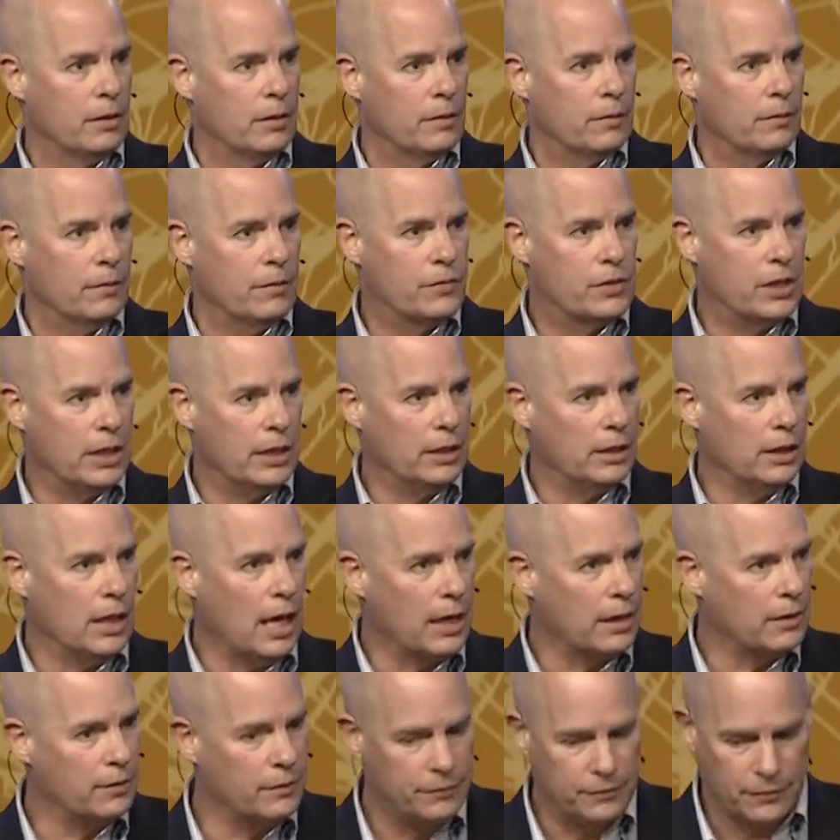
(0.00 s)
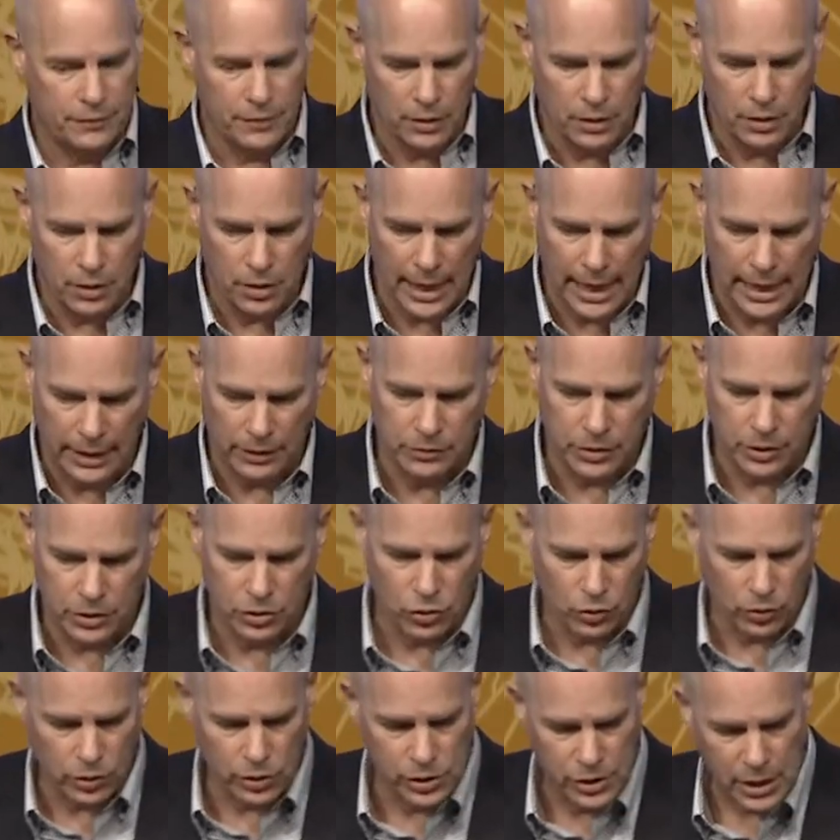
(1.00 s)
We've seen a lot of you know, hatred
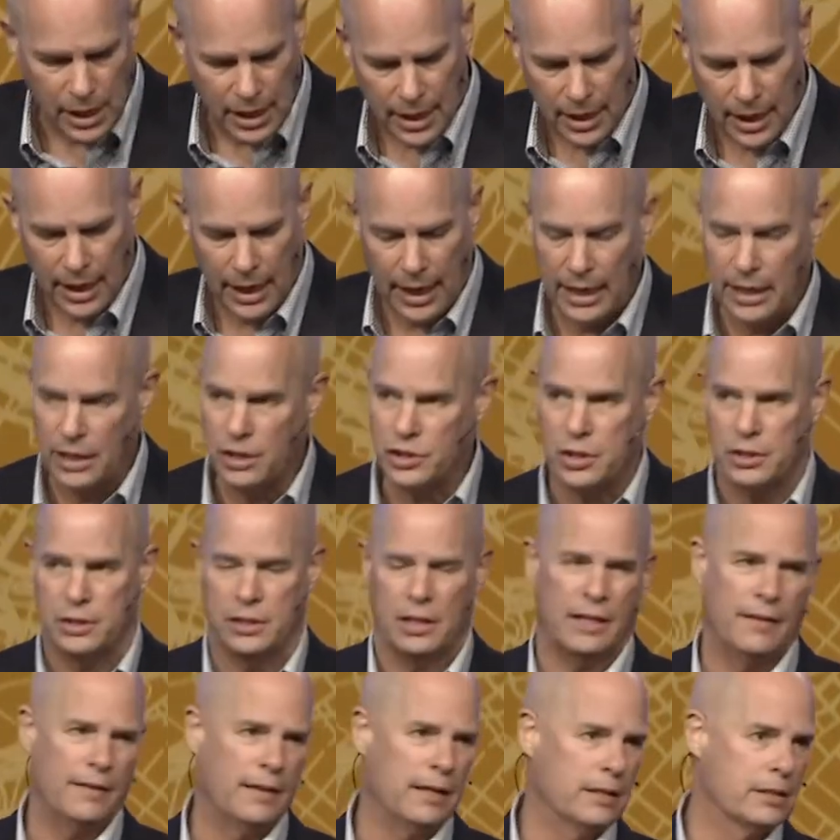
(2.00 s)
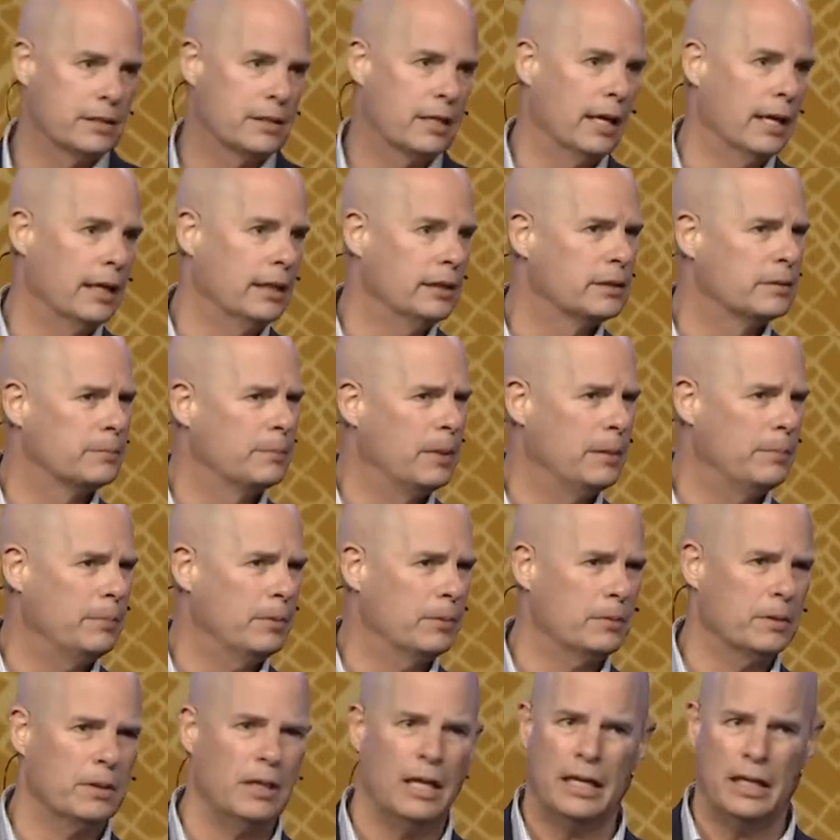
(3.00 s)
towards Asian in these days. People
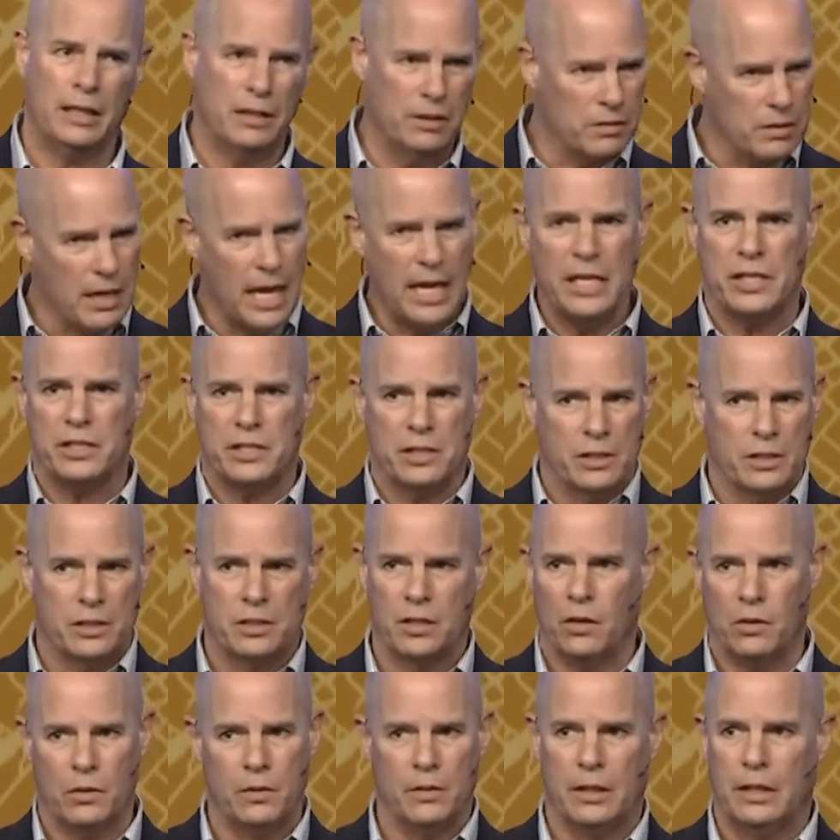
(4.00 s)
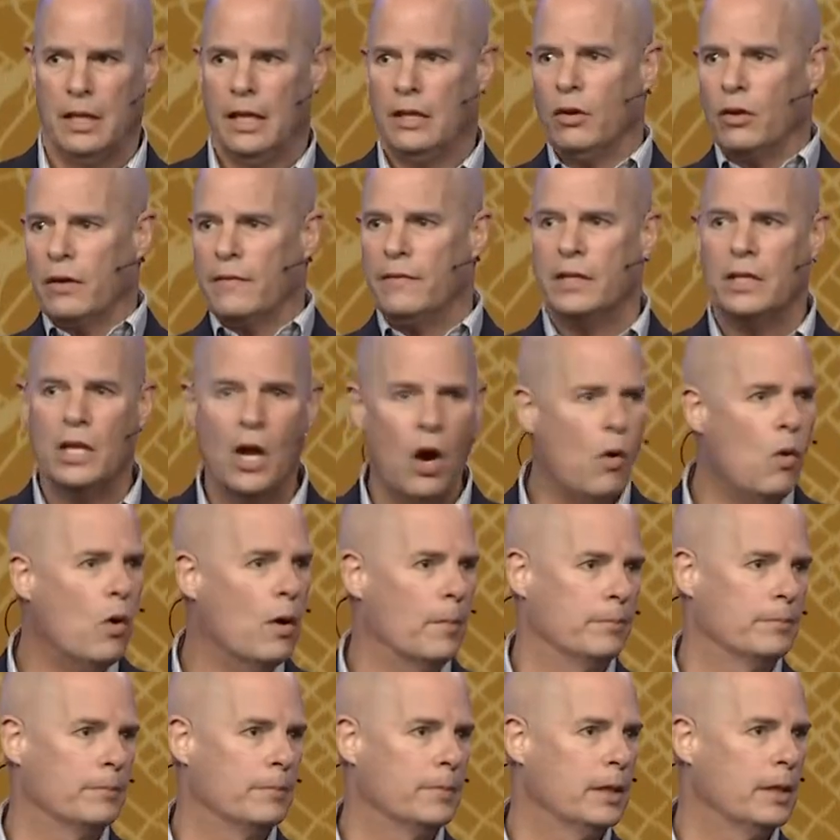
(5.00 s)
are like, you're Asian, so, and they don't even know
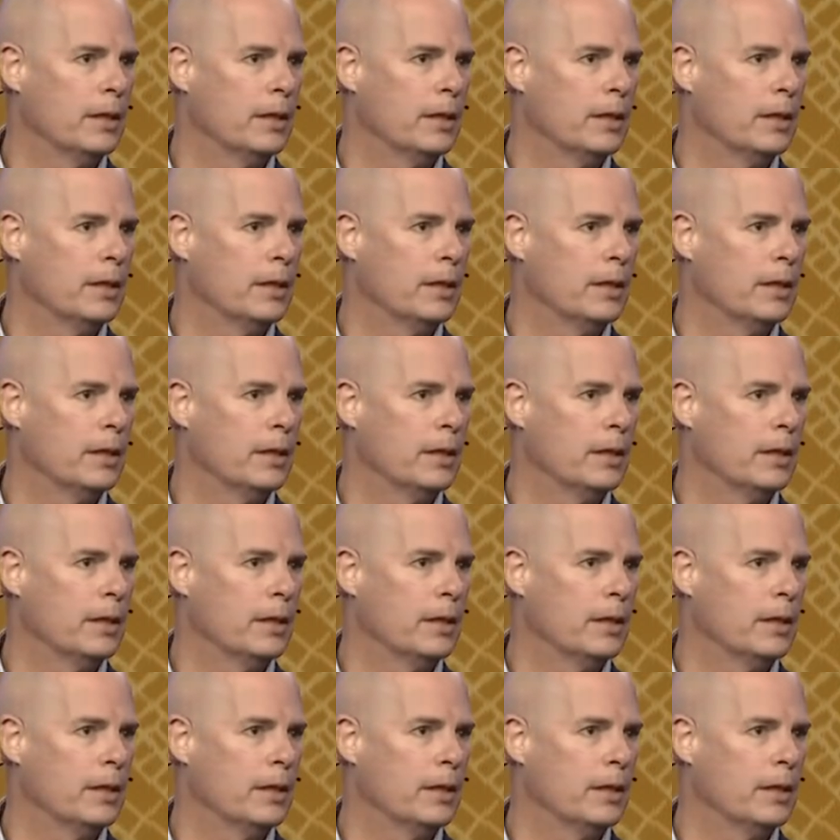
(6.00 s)
them.